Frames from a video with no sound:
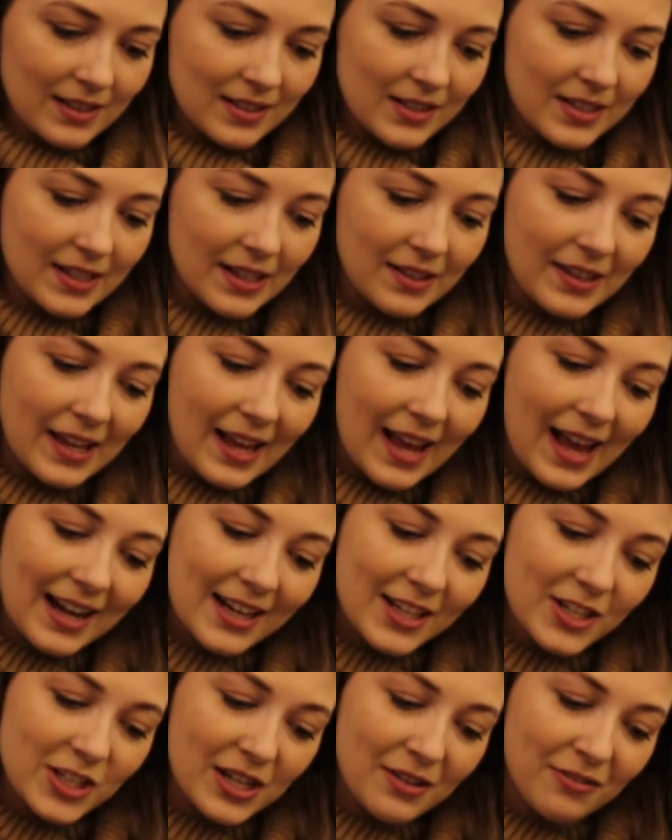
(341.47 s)
So they're
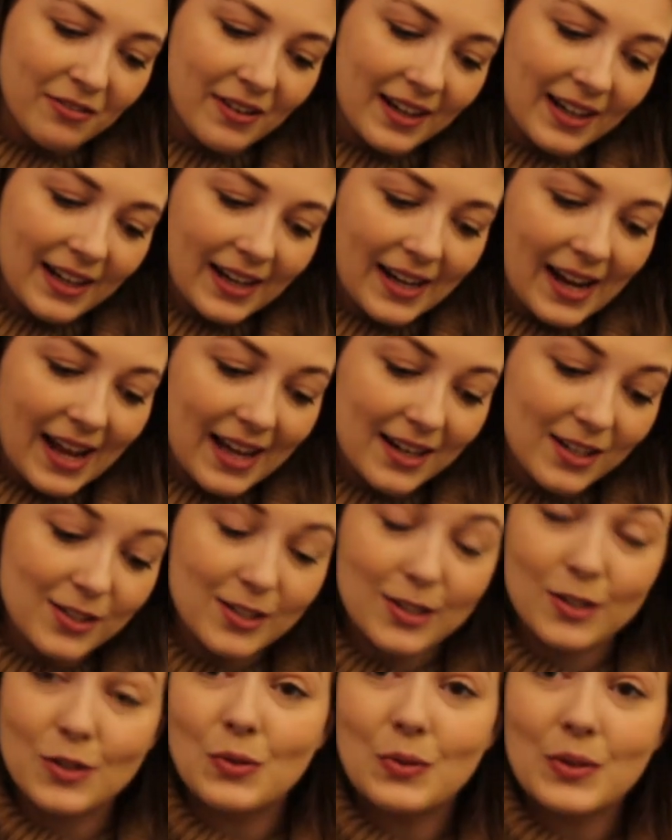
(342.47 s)
allergy friendly and a
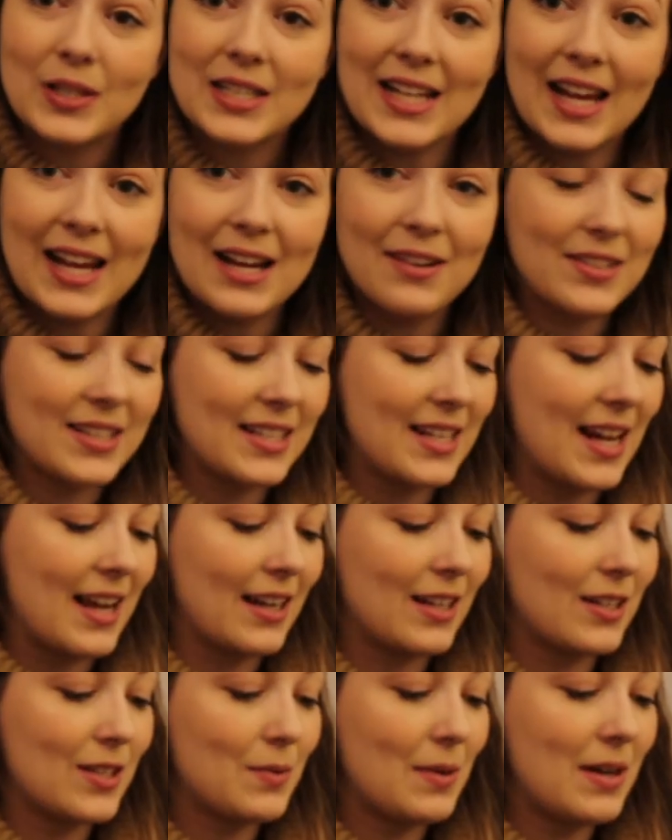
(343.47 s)
school safe
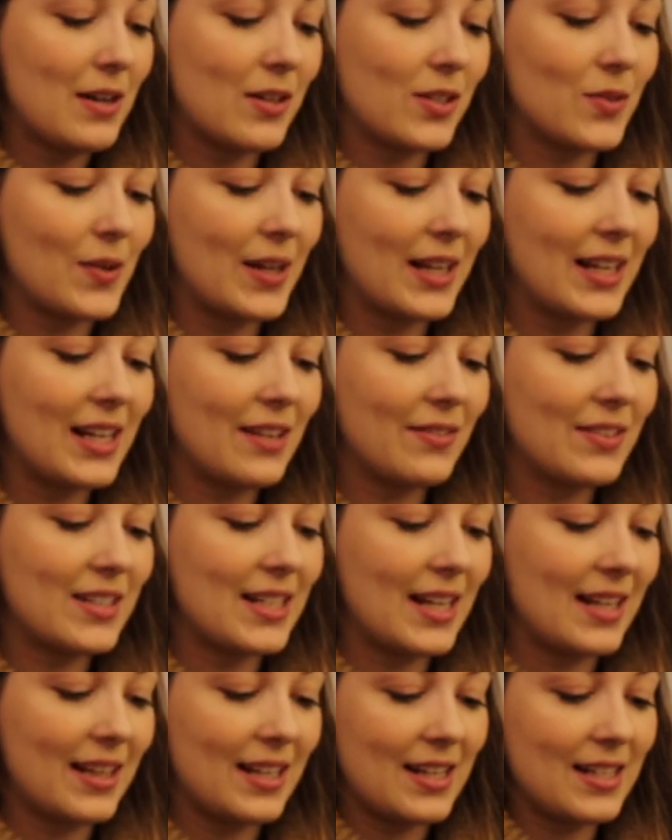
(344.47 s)
snack as well, so I can even
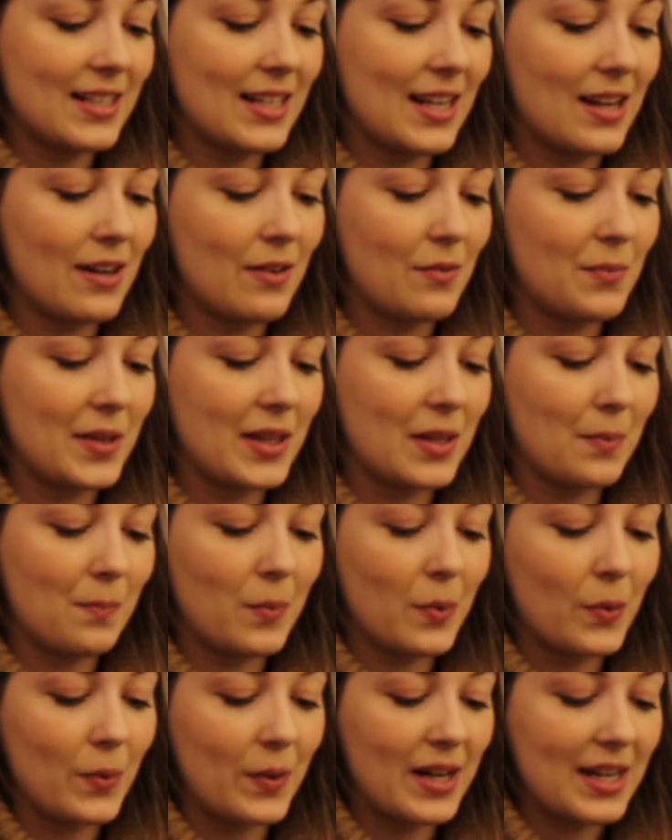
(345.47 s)
send these in with the
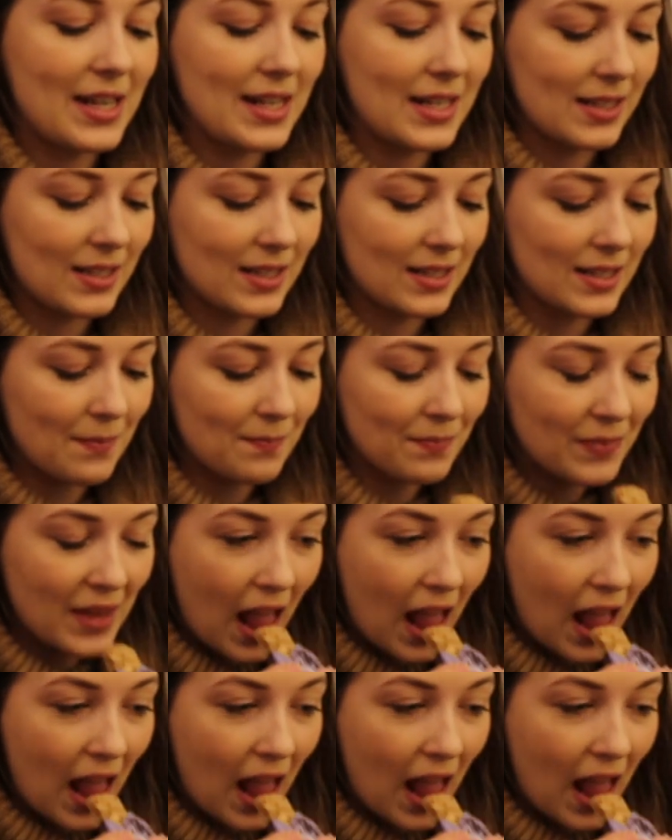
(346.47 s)
boys.